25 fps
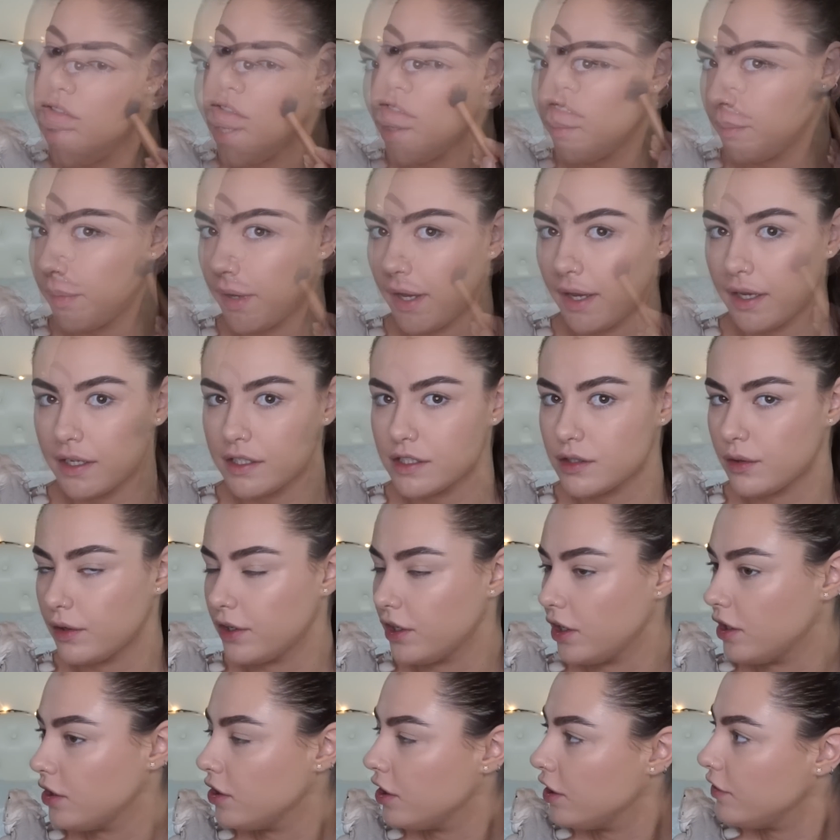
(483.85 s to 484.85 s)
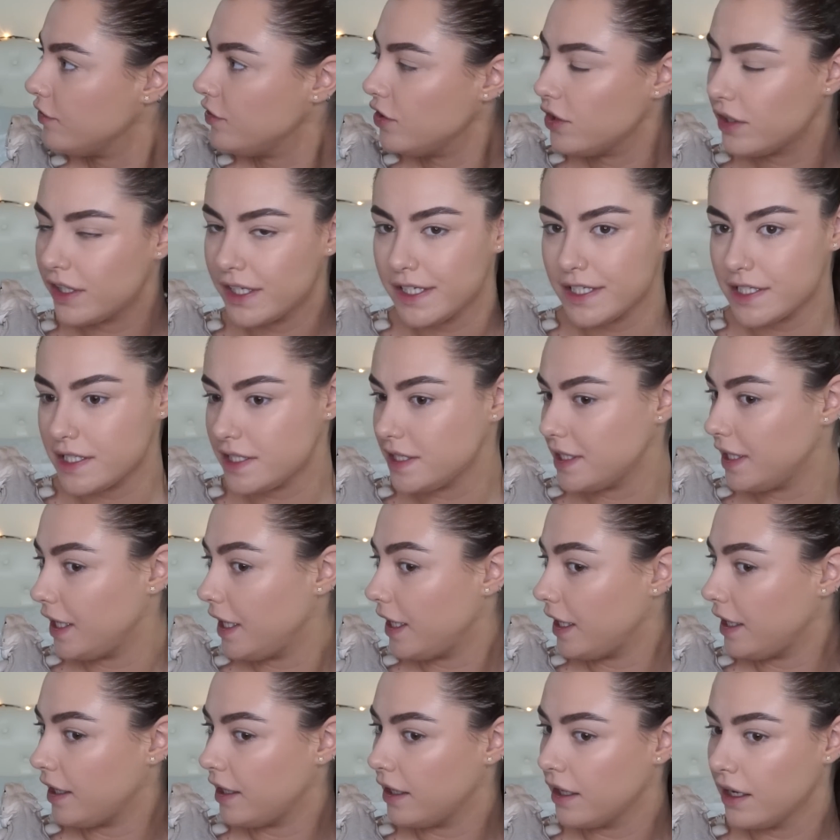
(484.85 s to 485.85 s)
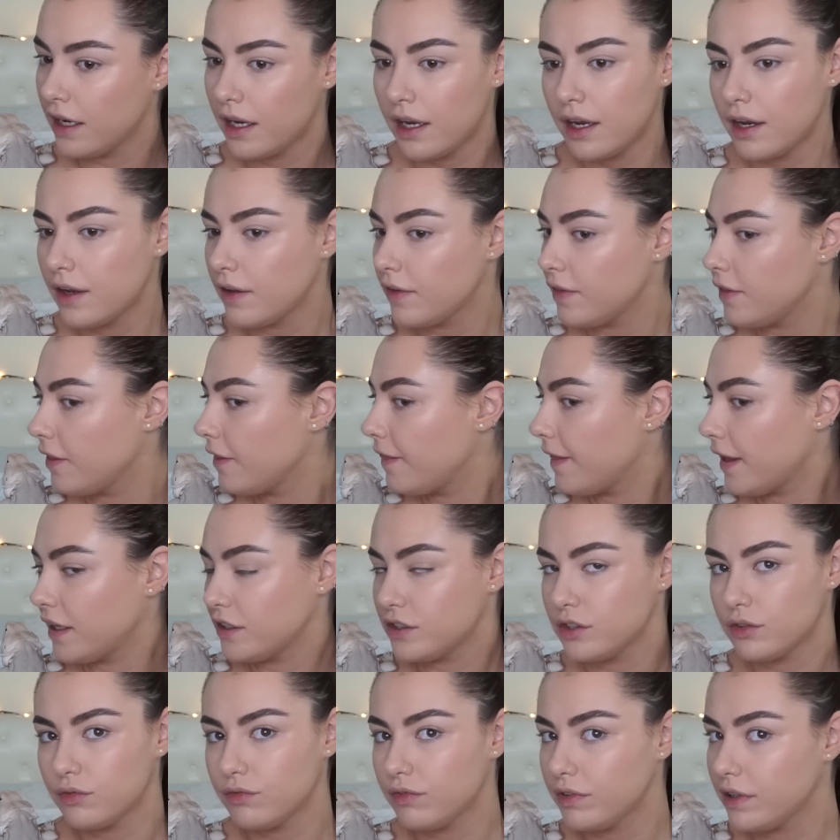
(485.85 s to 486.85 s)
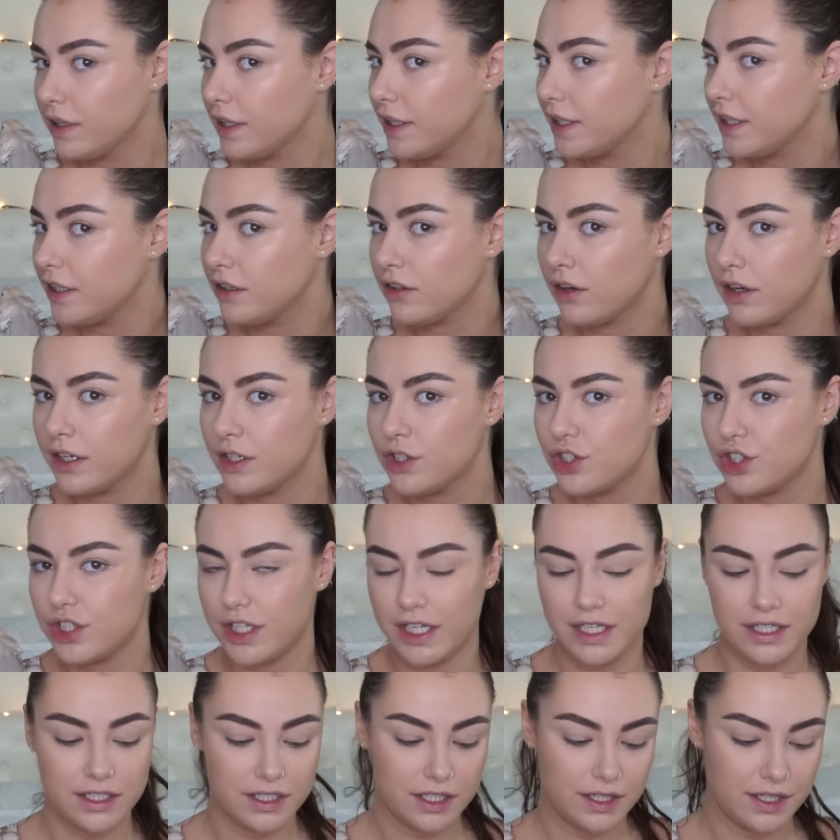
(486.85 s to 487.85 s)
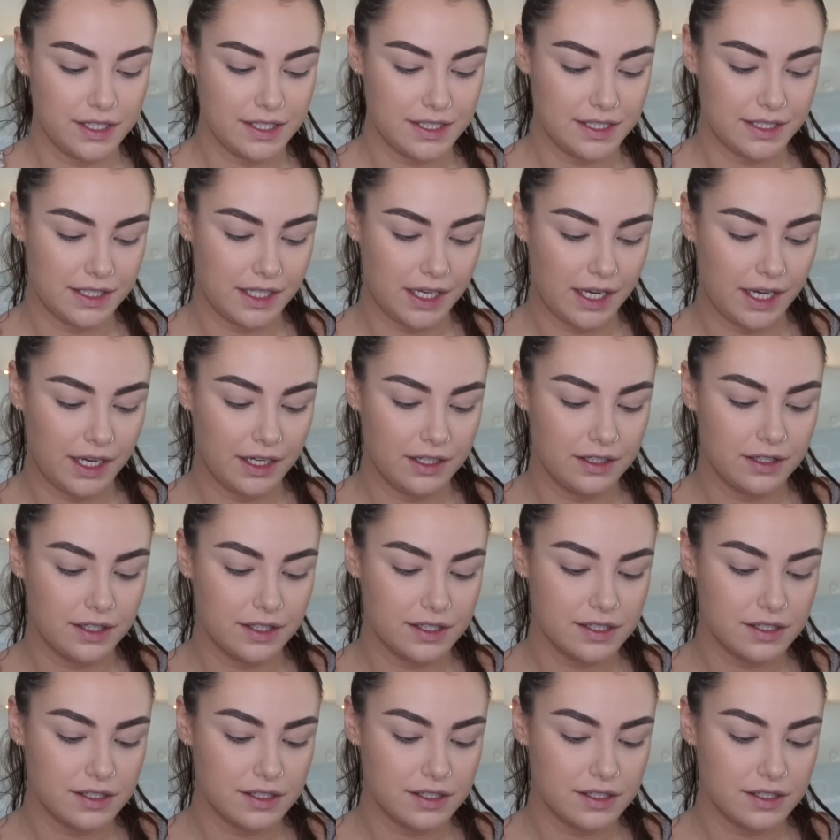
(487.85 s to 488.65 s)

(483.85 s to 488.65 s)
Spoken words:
Big bird. So I don't know if you can see that there's a really nice sheen to the skin.